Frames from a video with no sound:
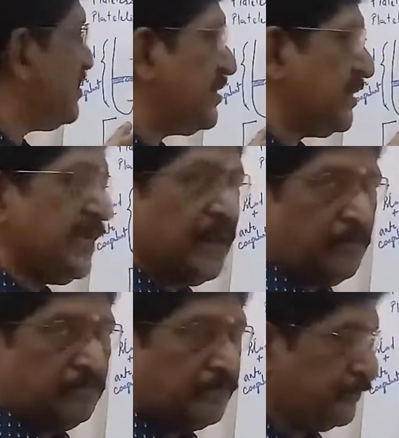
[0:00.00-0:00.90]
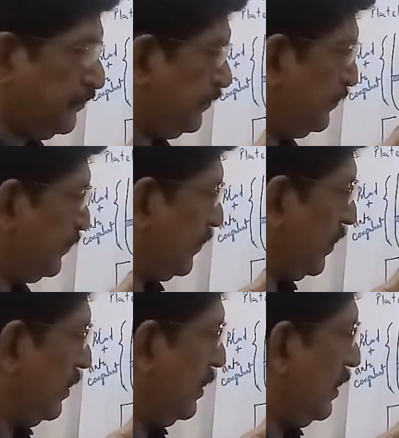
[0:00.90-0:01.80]
the serum.
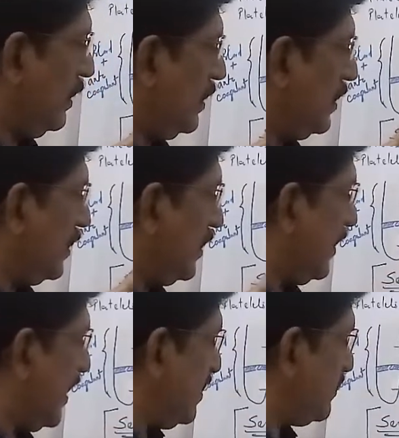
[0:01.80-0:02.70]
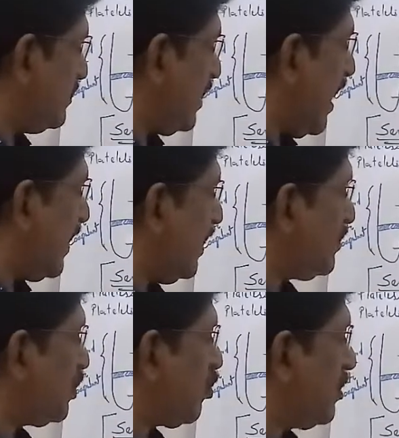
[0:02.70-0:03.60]
It has the
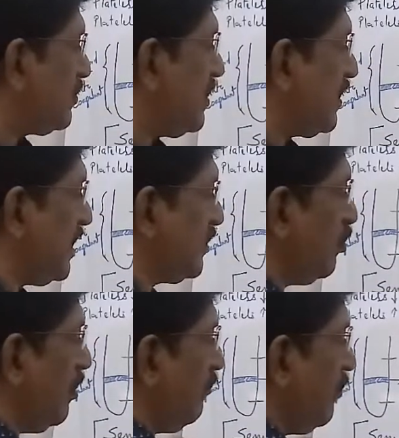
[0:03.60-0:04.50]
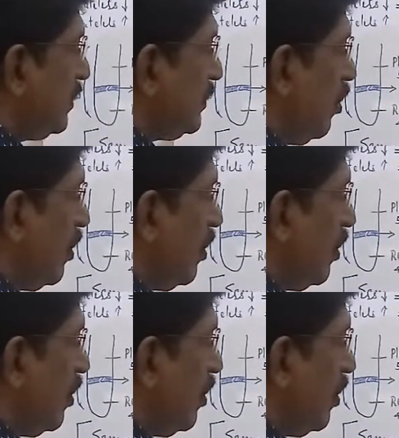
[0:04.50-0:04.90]
highest concentration of the